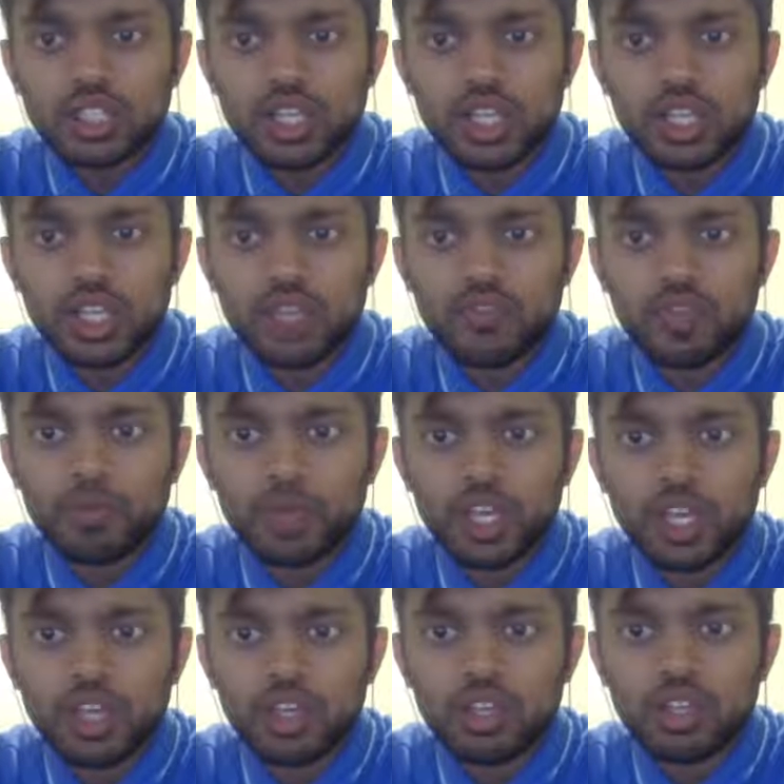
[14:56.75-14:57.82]
and then we
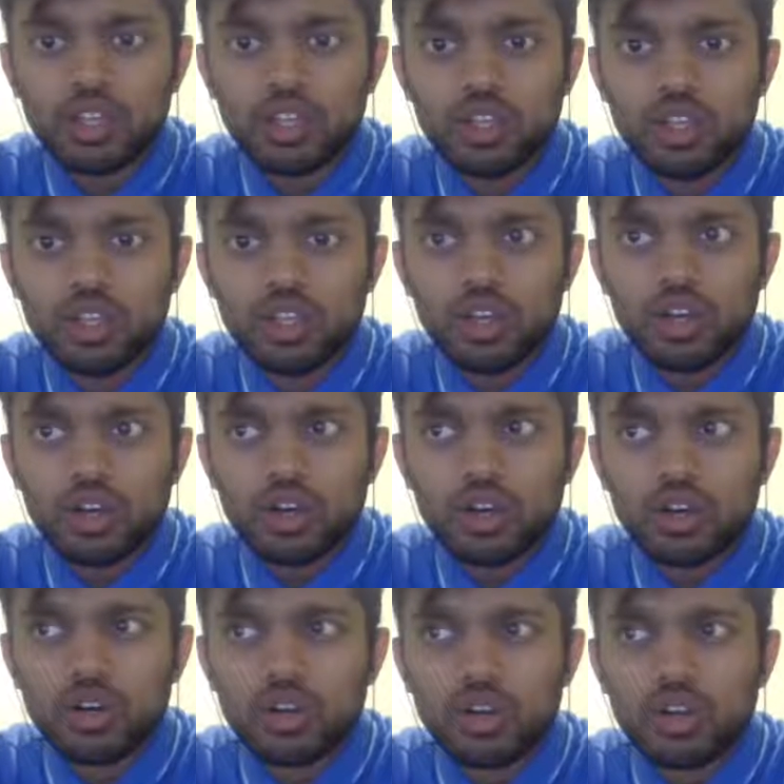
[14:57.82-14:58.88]
play
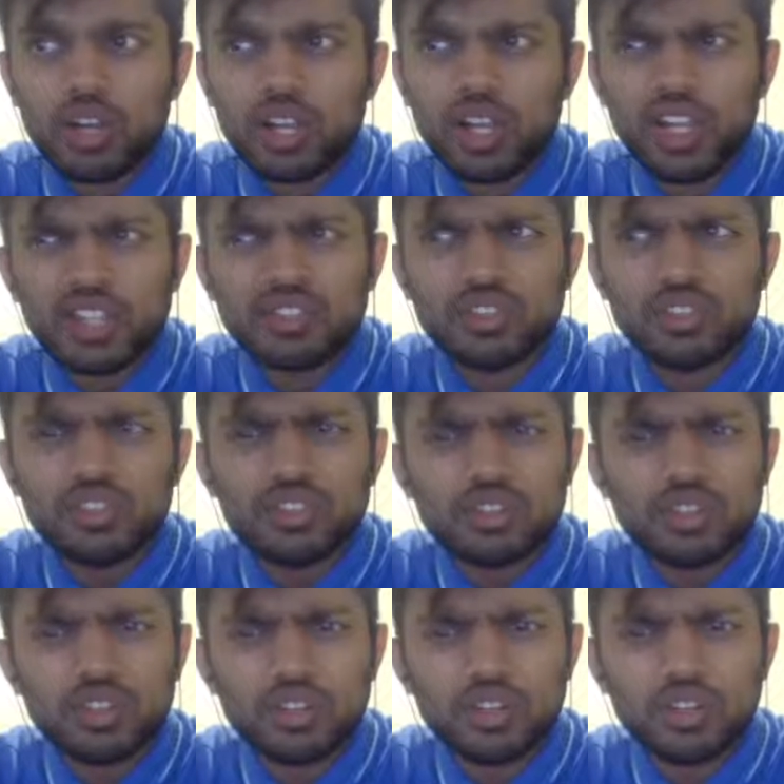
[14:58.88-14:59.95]
Leicester
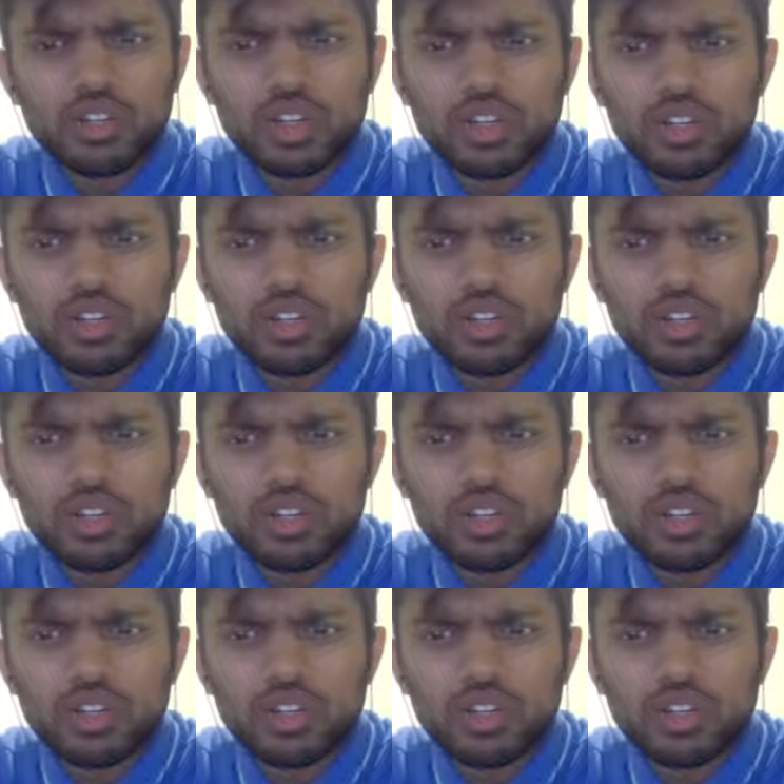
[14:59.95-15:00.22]
in